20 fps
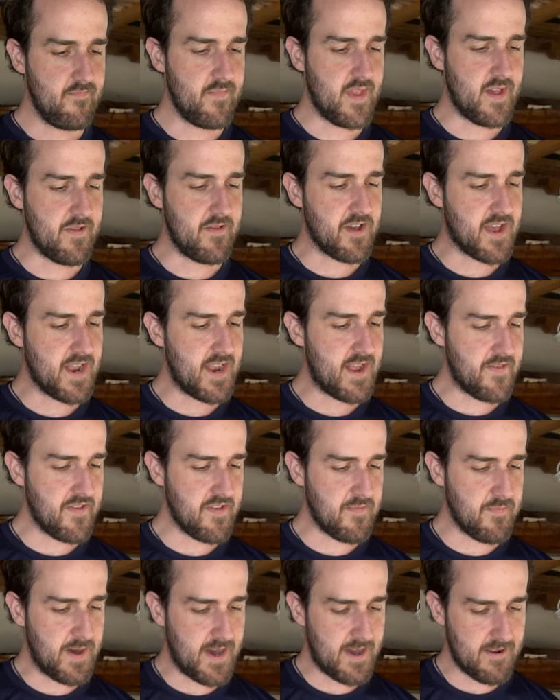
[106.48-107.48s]
Now looking at
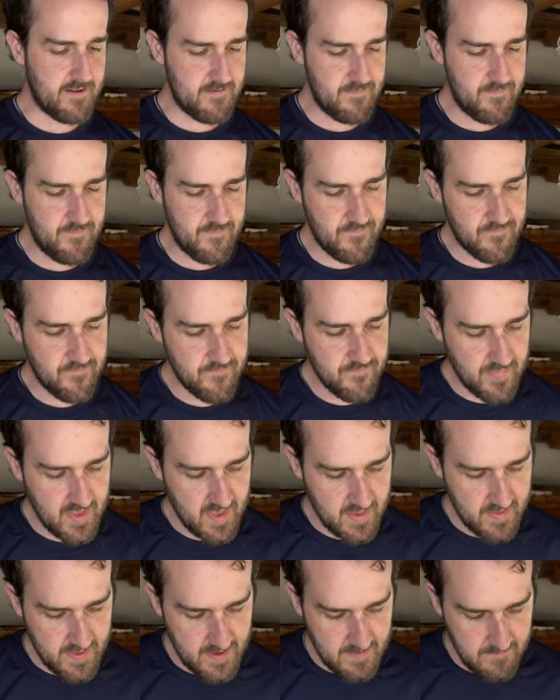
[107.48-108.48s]
this paddle,
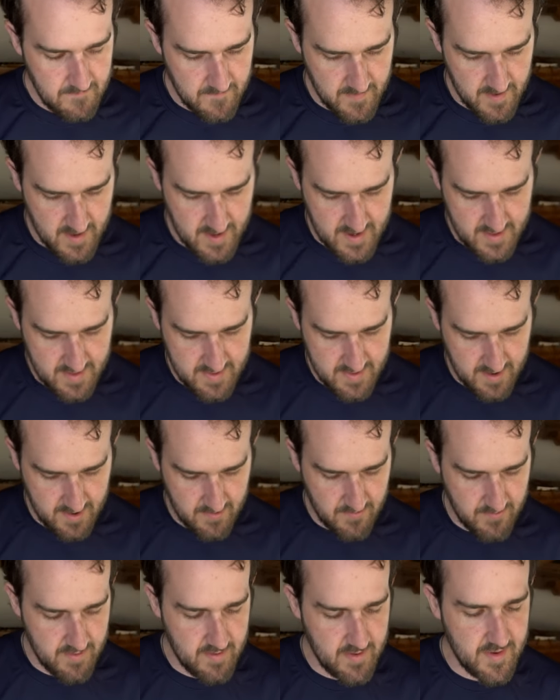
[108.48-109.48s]
they've uh, done
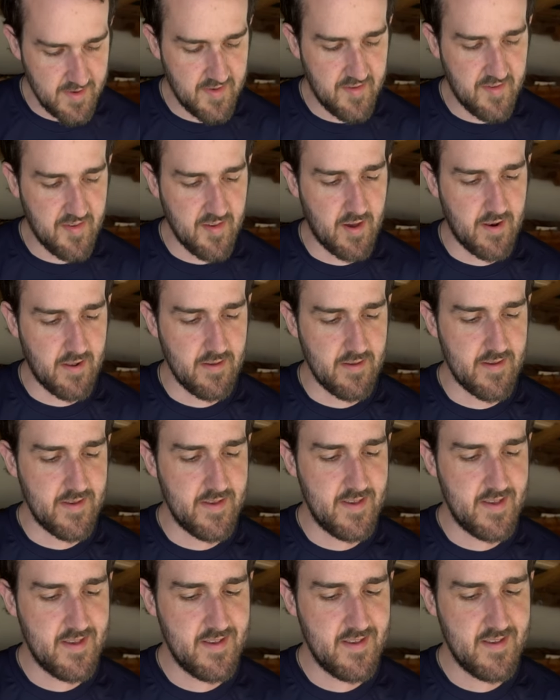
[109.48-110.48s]
a really subtle
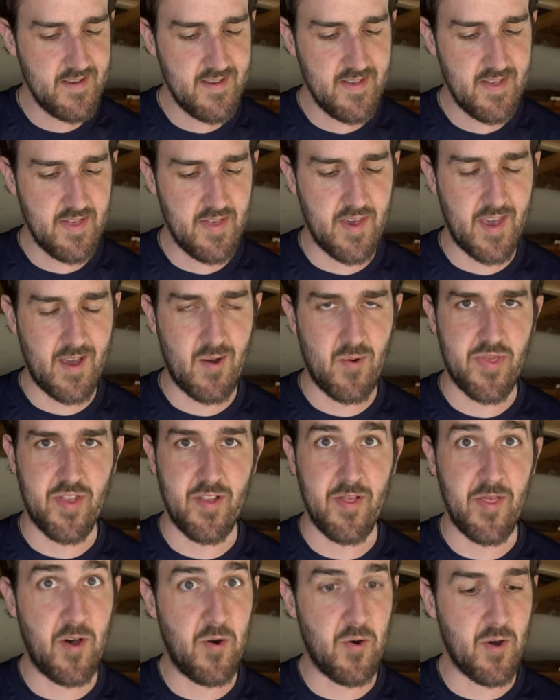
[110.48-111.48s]
thing with the
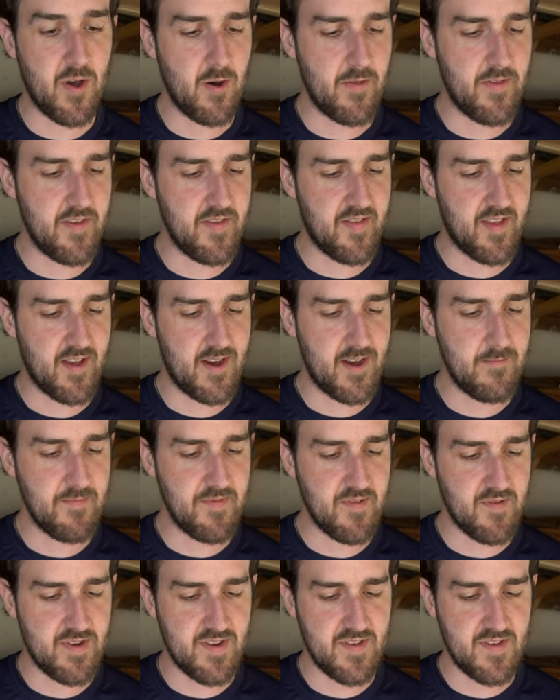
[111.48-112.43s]
logo this time, so it